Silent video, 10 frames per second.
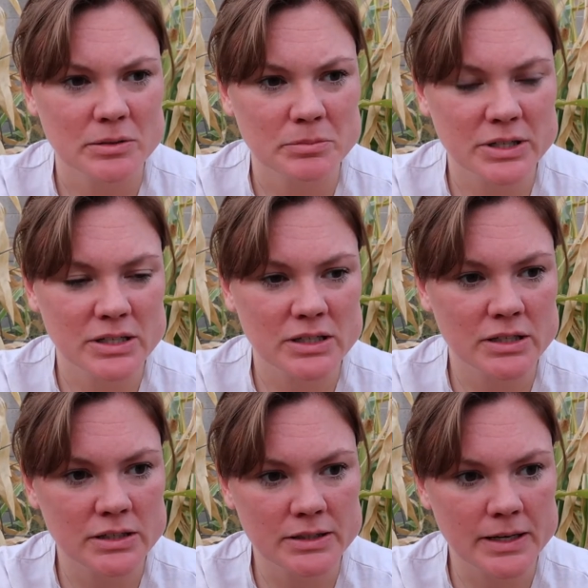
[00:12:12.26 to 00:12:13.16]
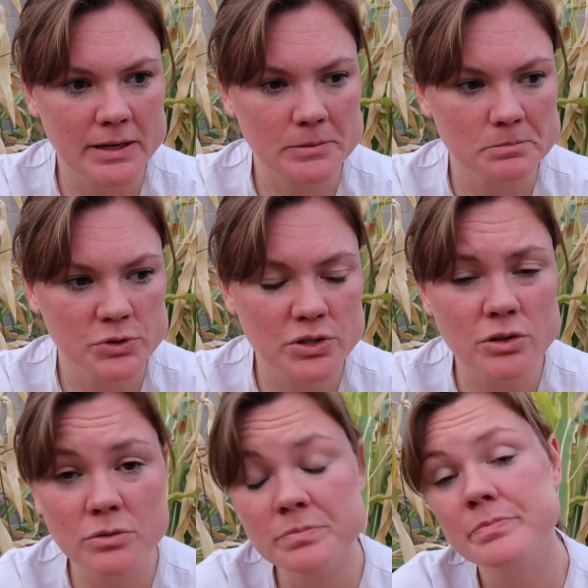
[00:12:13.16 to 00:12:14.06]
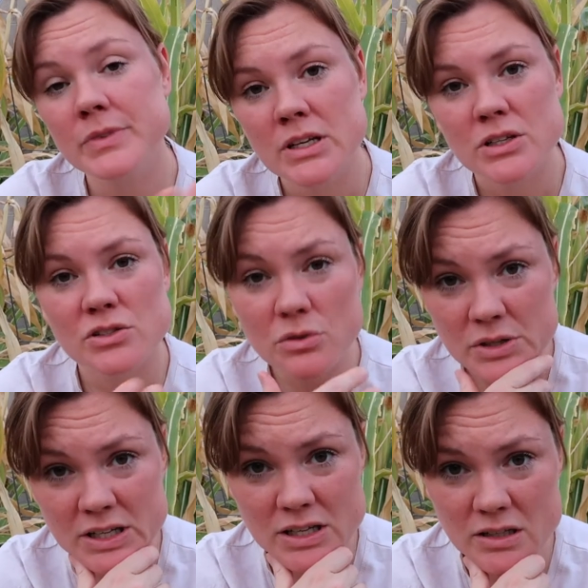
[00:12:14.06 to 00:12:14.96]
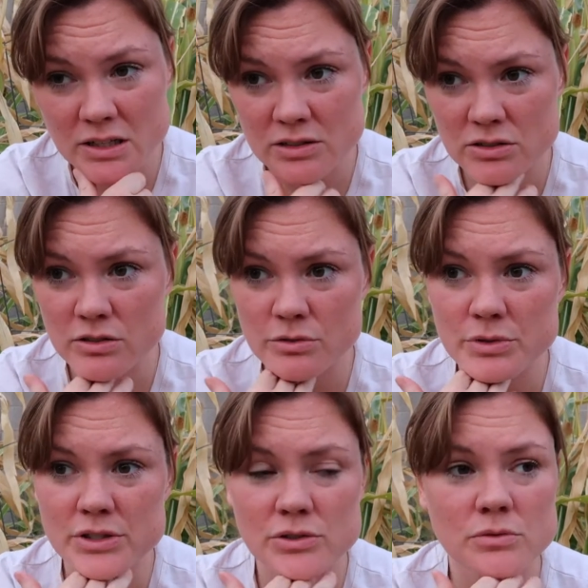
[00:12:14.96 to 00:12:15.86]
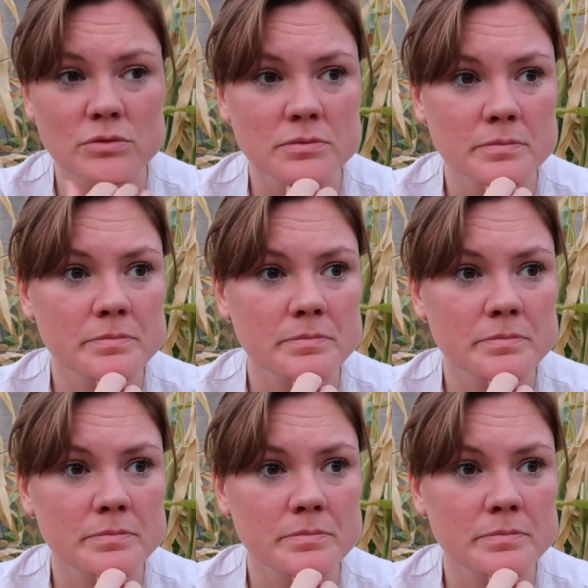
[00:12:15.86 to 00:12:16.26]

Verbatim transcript: But yeah, so, so again, that's another reason